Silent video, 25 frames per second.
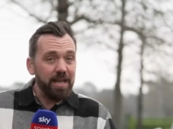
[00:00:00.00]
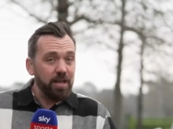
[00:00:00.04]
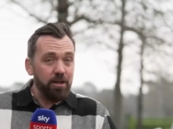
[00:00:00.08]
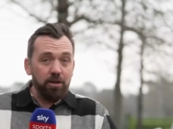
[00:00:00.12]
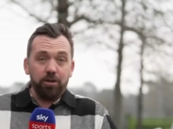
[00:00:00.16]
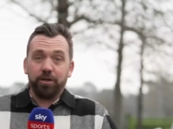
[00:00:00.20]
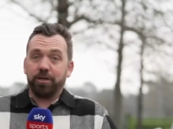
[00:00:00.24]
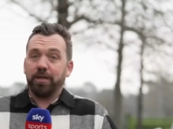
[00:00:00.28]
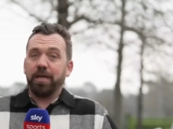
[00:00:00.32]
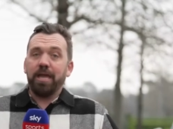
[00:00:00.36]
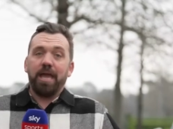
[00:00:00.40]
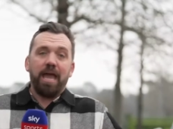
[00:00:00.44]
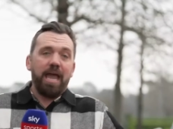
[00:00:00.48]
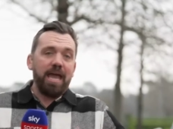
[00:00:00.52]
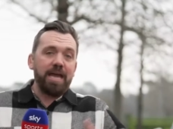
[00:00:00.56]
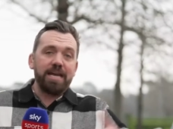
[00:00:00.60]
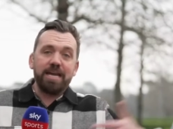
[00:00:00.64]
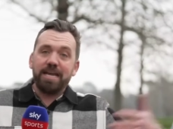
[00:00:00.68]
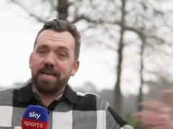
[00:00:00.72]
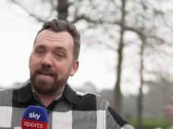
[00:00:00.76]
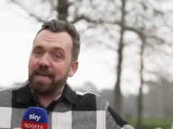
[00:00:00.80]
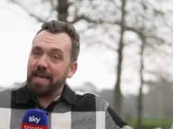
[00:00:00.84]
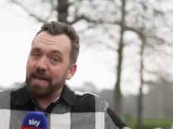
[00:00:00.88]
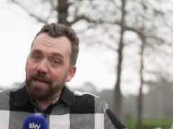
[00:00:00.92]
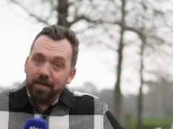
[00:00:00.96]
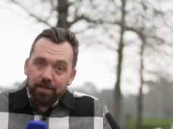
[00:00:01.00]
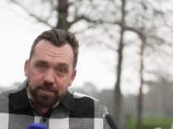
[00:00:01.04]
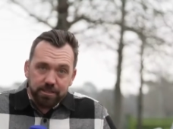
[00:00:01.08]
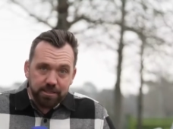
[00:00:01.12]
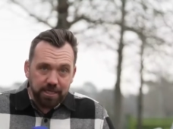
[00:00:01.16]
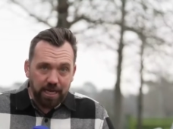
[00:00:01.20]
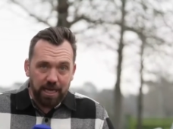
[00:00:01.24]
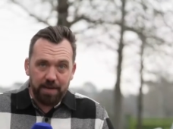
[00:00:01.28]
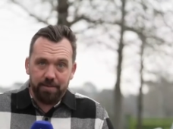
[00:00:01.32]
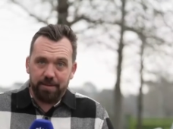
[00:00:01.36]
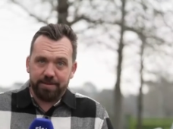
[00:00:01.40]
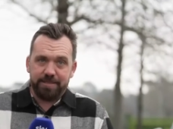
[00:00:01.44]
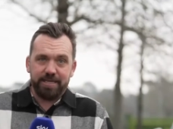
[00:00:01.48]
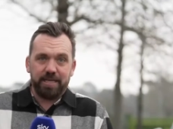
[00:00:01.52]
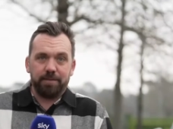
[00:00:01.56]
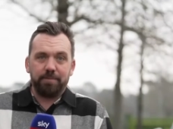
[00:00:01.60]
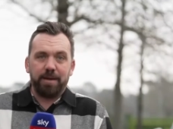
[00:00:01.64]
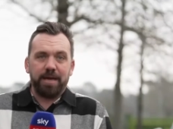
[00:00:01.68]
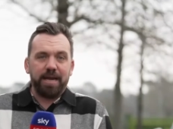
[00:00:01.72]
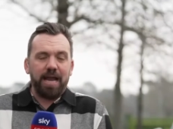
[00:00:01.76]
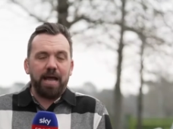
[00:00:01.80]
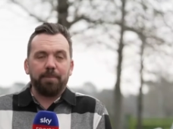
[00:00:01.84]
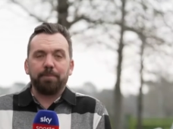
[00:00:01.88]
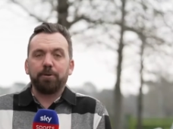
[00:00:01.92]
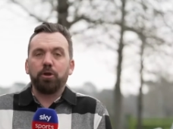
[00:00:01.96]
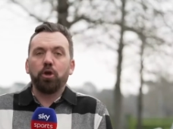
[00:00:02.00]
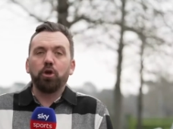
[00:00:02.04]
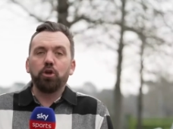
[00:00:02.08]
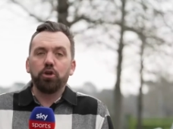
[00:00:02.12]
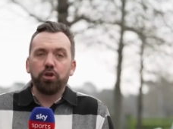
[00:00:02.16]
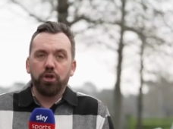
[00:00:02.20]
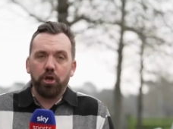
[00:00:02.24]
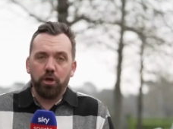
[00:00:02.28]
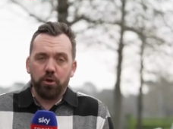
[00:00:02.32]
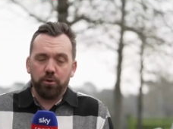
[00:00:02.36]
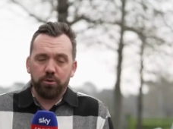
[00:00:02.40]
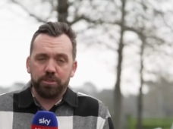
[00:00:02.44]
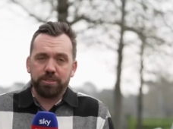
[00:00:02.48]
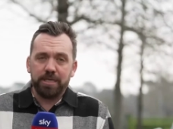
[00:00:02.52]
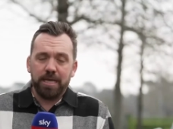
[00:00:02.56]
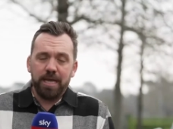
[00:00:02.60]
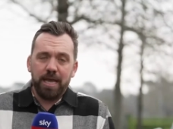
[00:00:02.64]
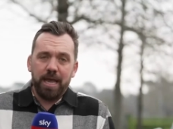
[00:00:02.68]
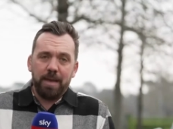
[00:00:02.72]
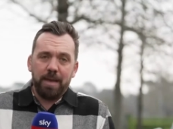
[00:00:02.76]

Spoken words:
Look, in a year's time a deal might happen, who knows?